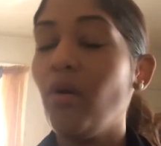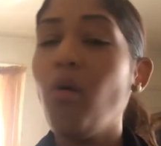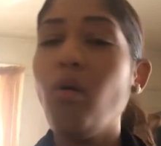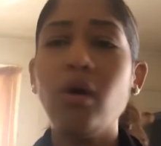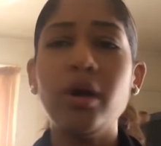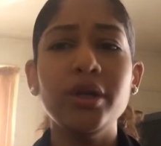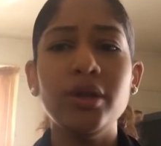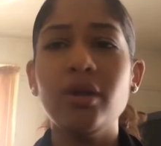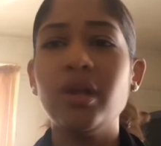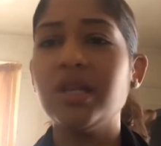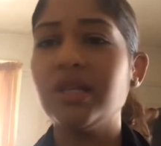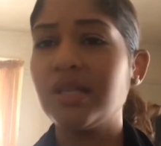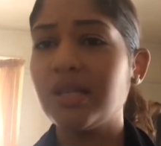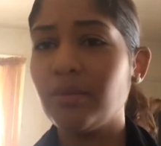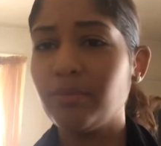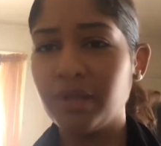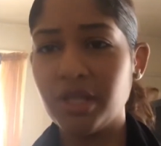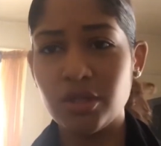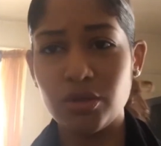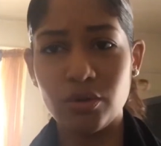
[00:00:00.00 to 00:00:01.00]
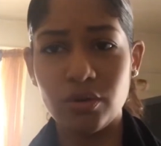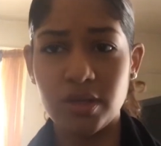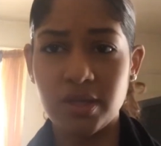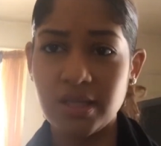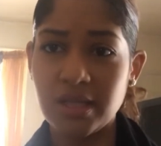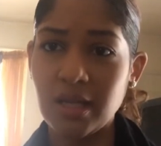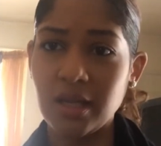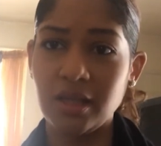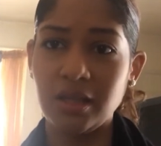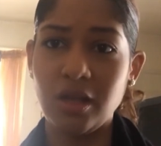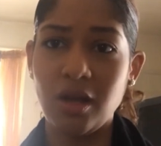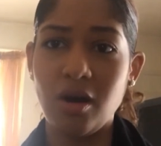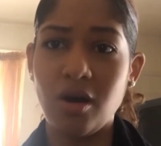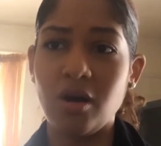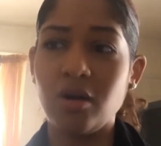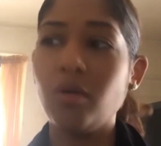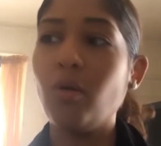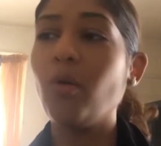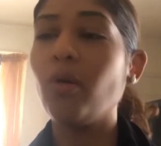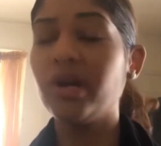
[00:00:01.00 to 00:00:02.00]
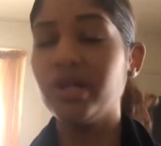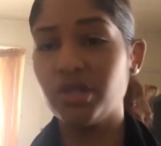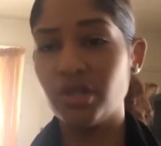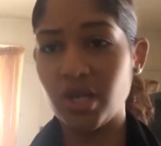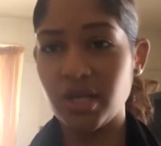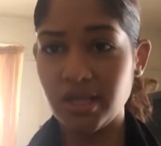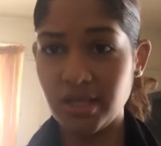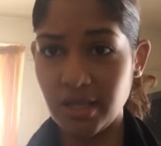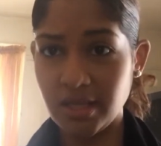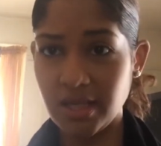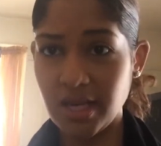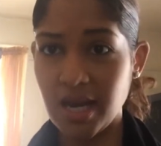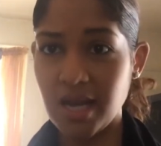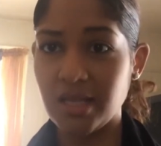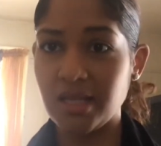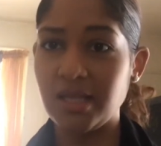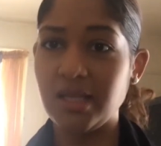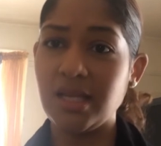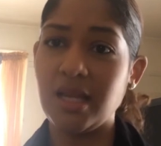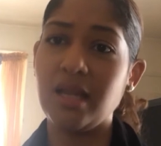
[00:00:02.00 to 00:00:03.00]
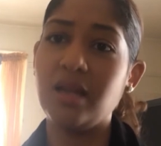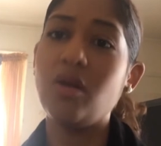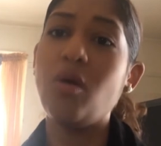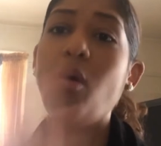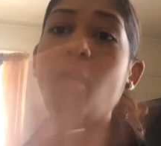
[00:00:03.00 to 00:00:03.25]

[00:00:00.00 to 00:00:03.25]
or you can simply do the sing-along, or just the dancing,